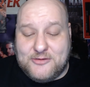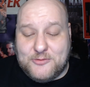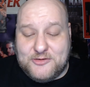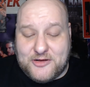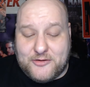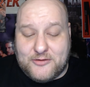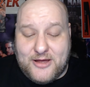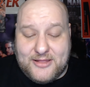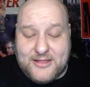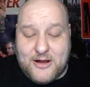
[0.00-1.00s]
to each other
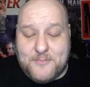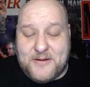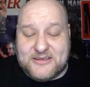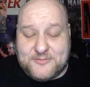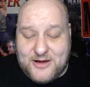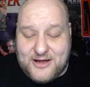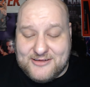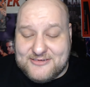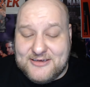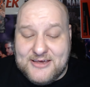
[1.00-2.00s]
like they are best
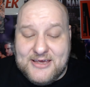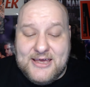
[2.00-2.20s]
friends.